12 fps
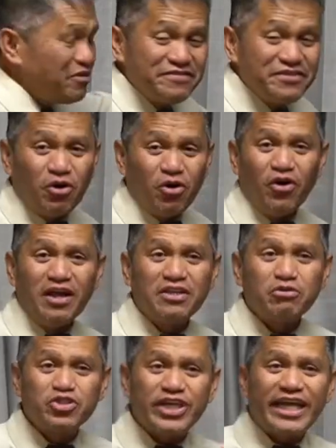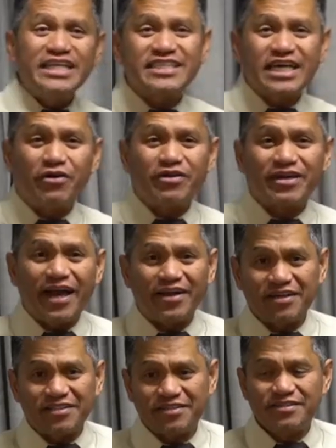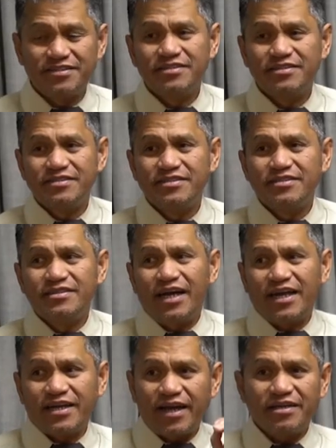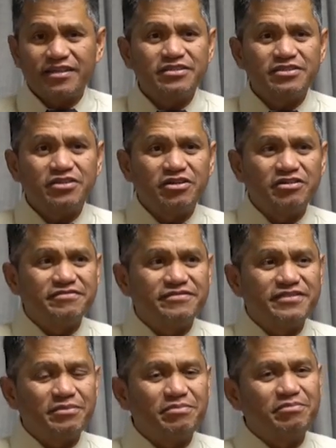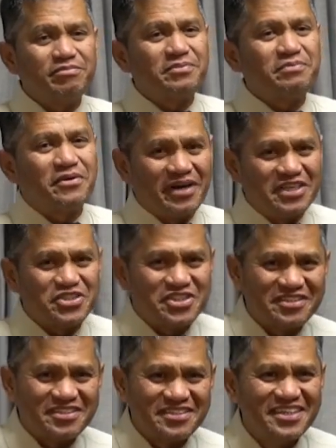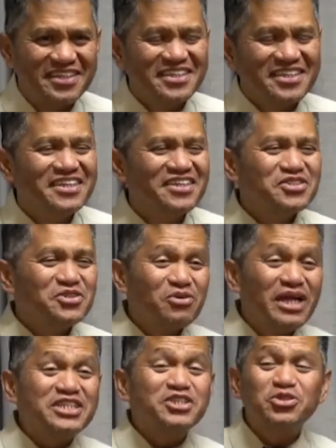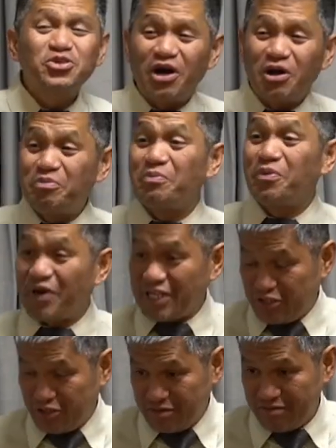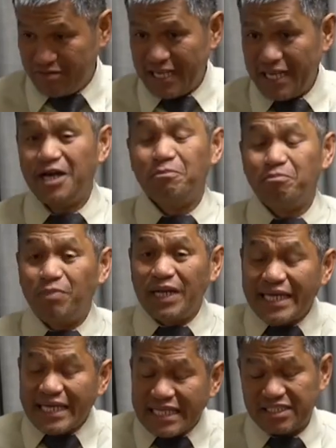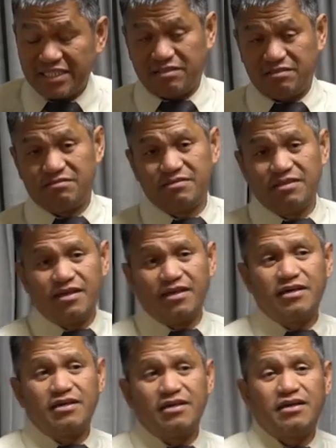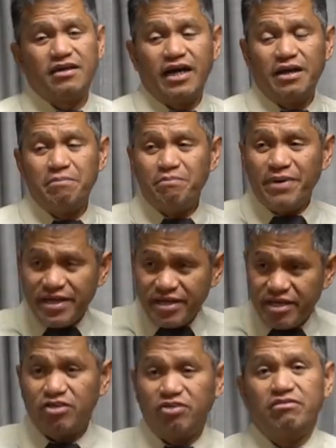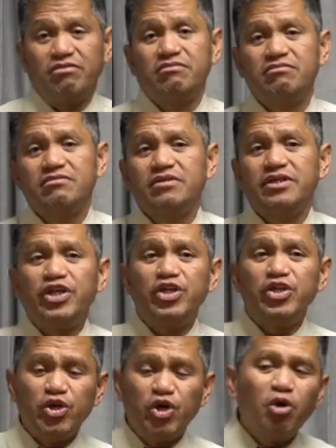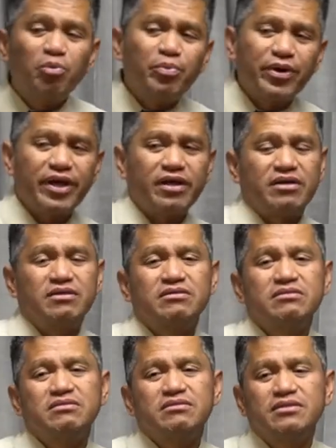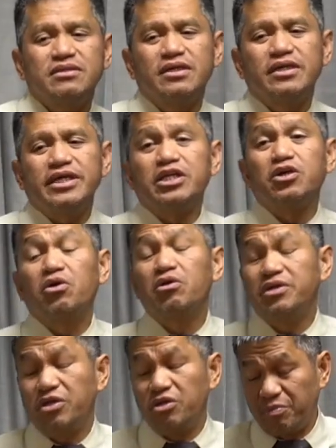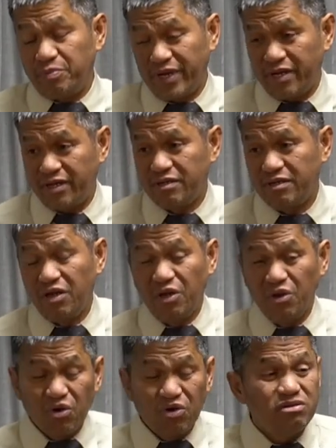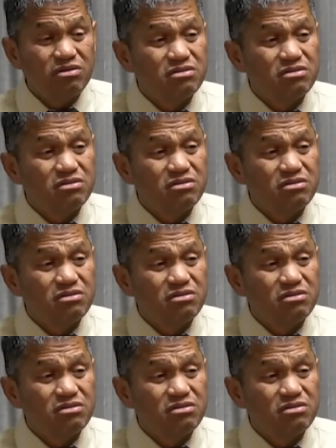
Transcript: the oil to change our character, a character of the preparation. So let's do our preparation. Please, I'm begging you, in your prayer, include in your prayer, Lord,